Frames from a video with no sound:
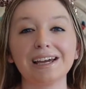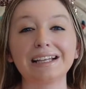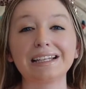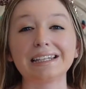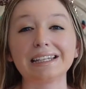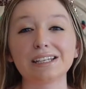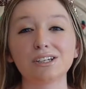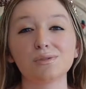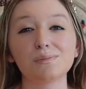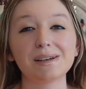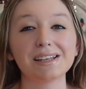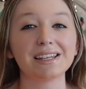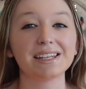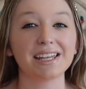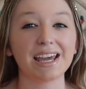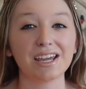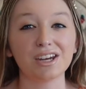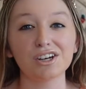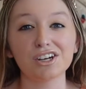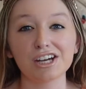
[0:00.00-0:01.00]
a little bit
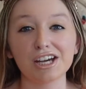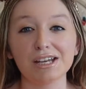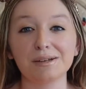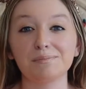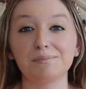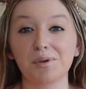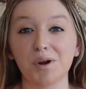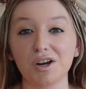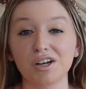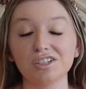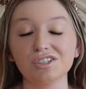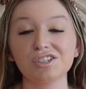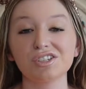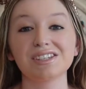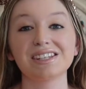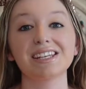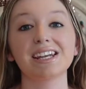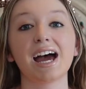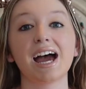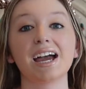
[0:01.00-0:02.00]
later in March
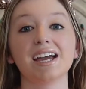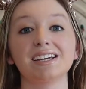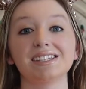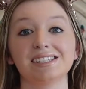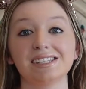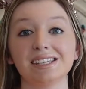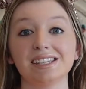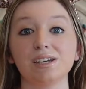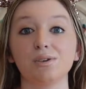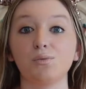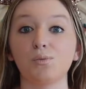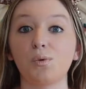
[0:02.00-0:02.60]
than I ideally